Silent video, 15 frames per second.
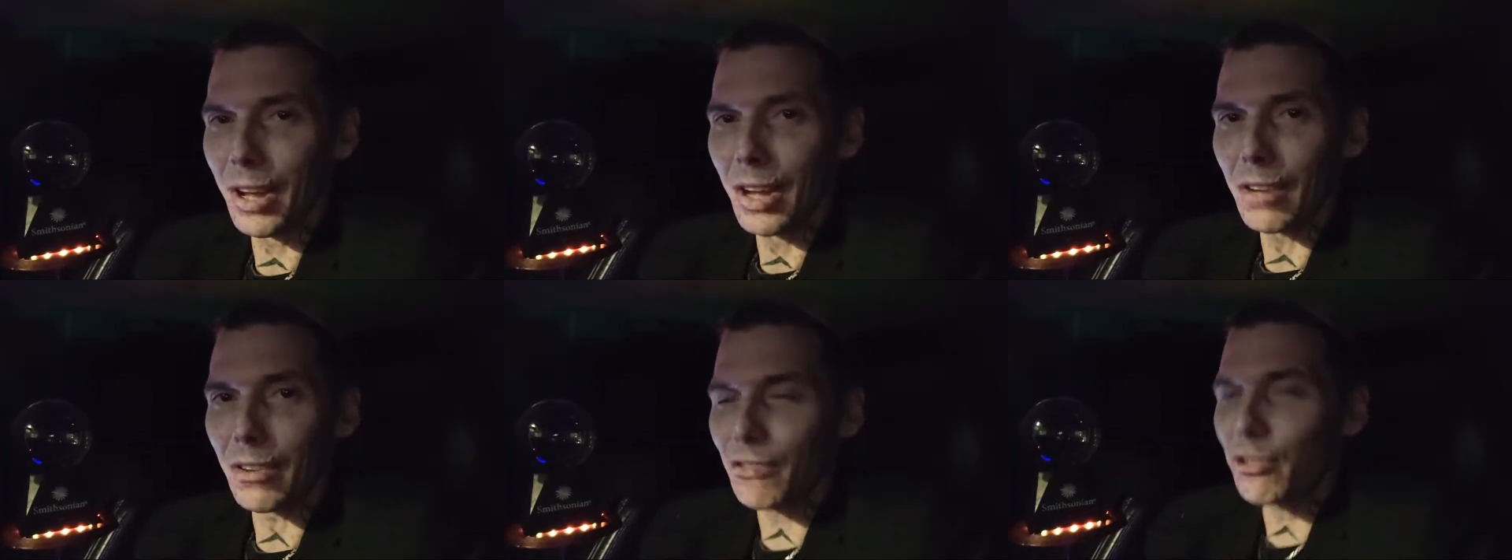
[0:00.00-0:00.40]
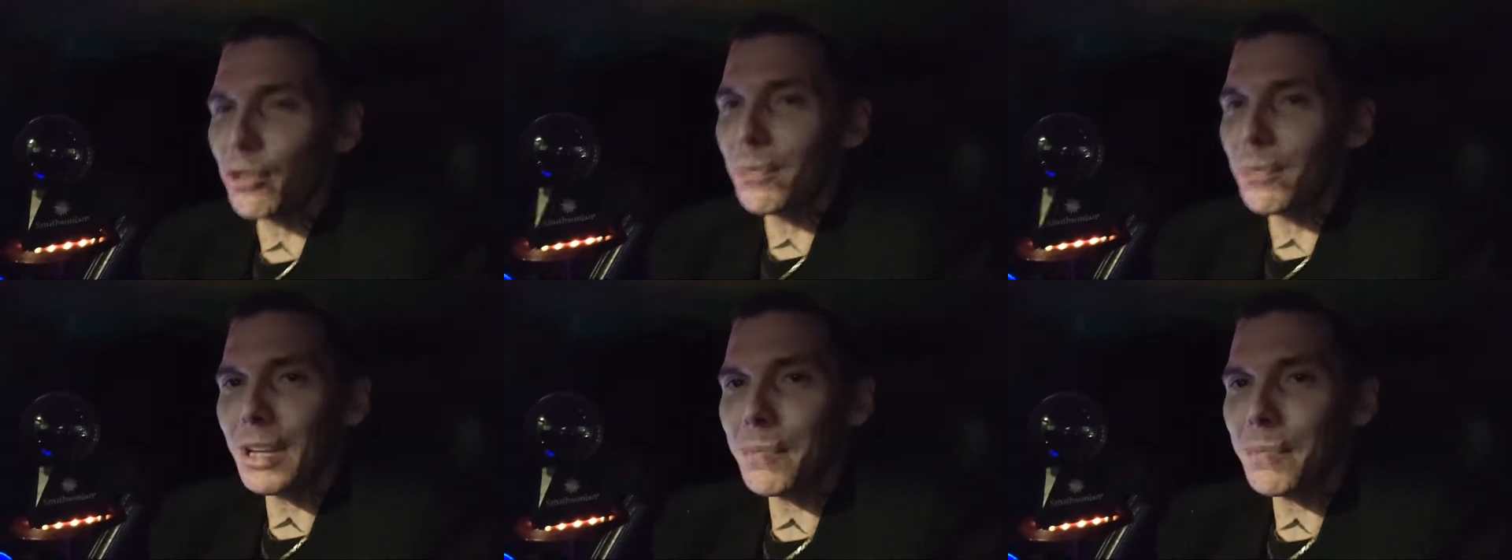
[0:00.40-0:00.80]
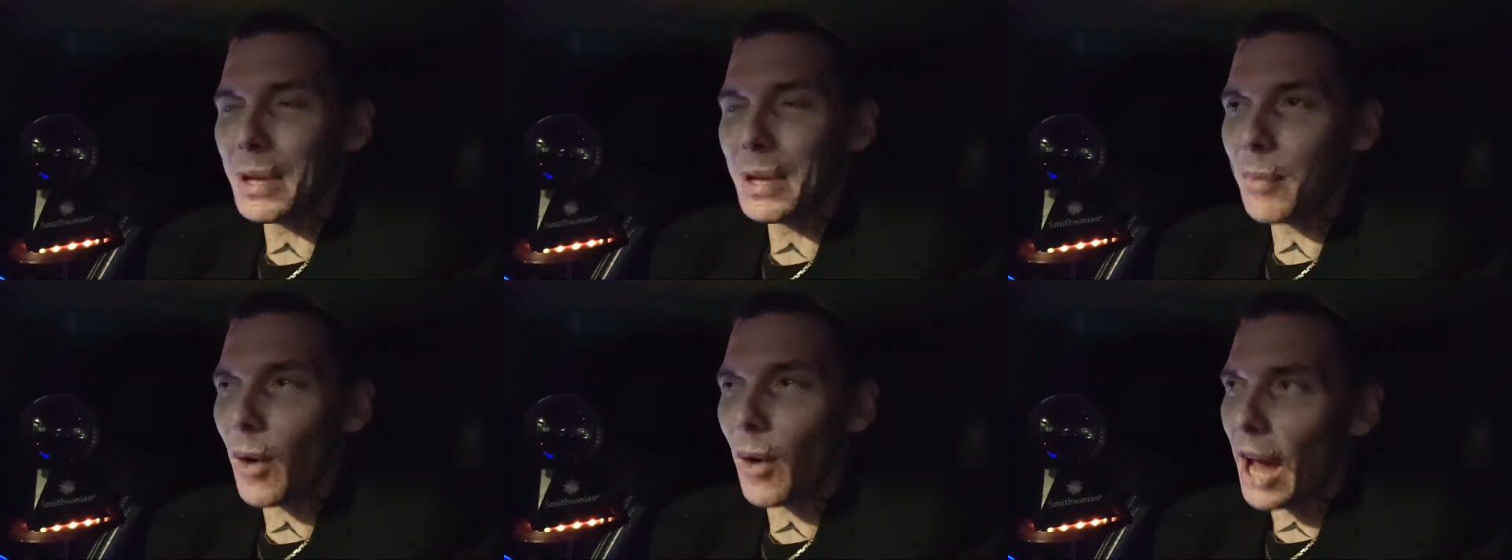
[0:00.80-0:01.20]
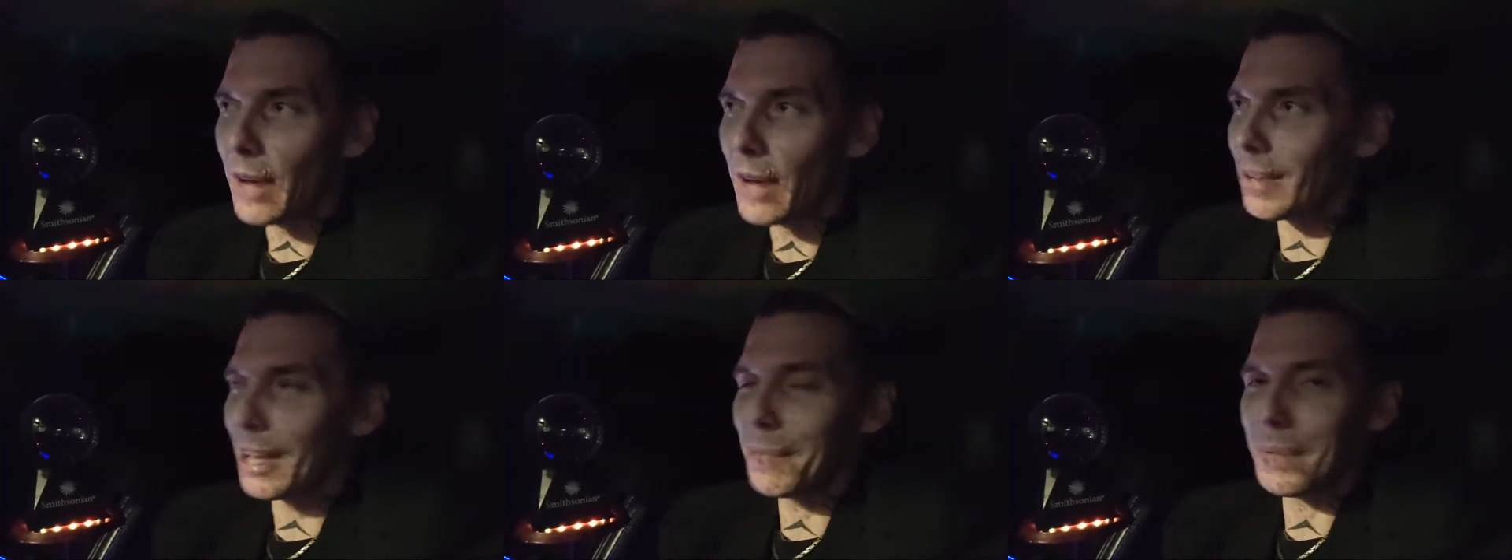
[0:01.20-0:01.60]
There's too many people. I
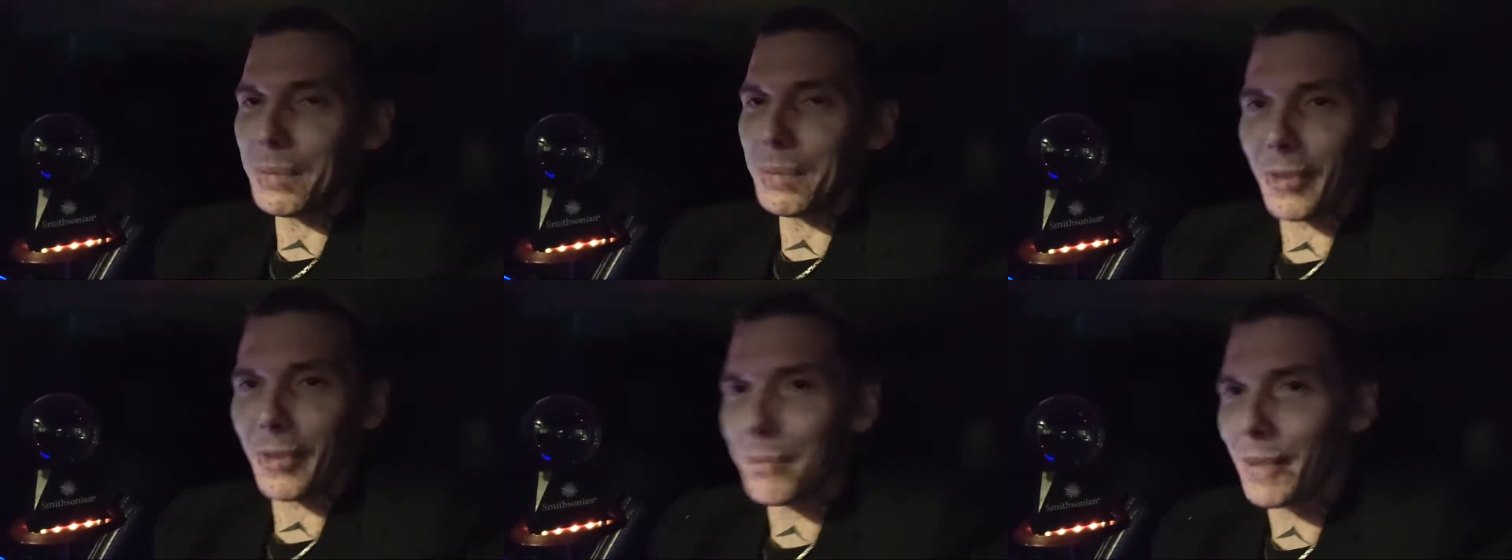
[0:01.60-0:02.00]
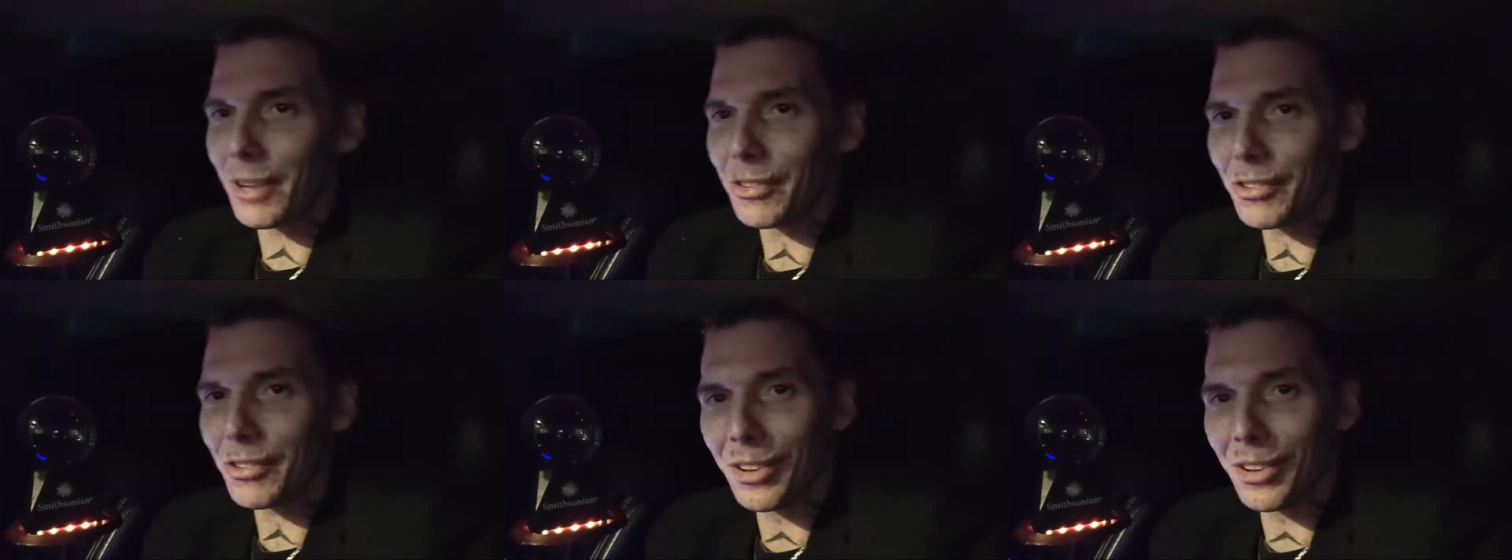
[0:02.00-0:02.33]
don't like people that much.